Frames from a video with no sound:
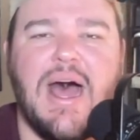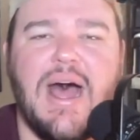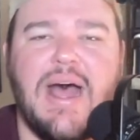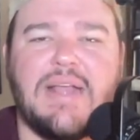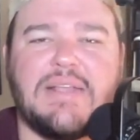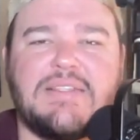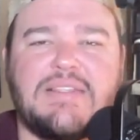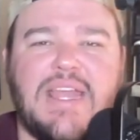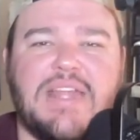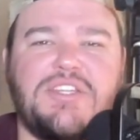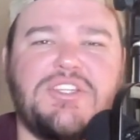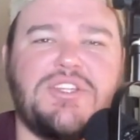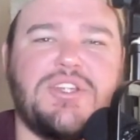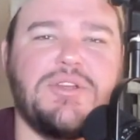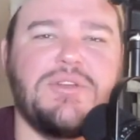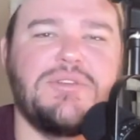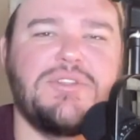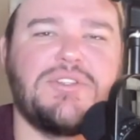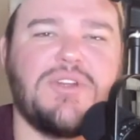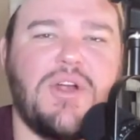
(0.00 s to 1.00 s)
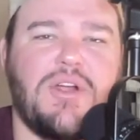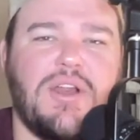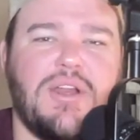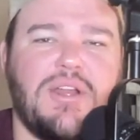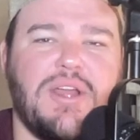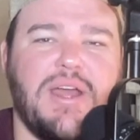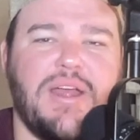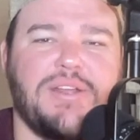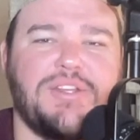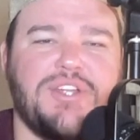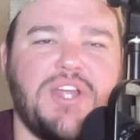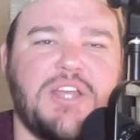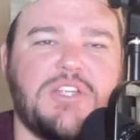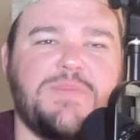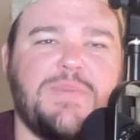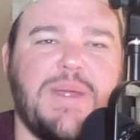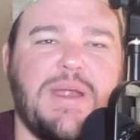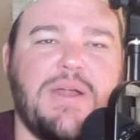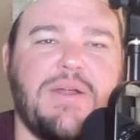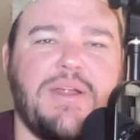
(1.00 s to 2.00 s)
Stage two started. Josh
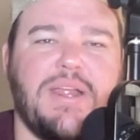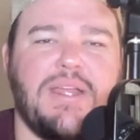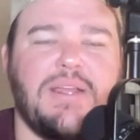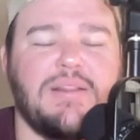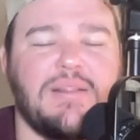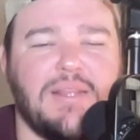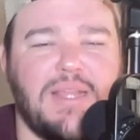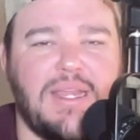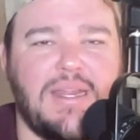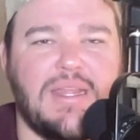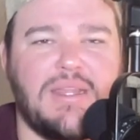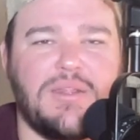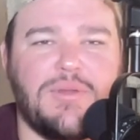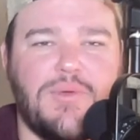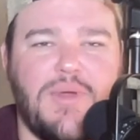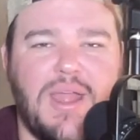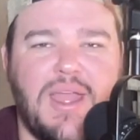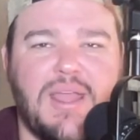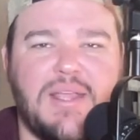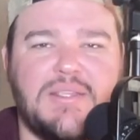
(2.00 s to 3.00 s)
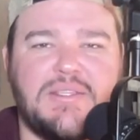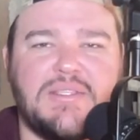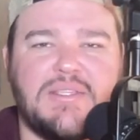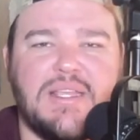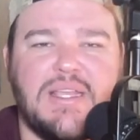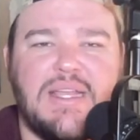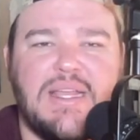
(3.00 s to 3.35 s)
Berry leading the race.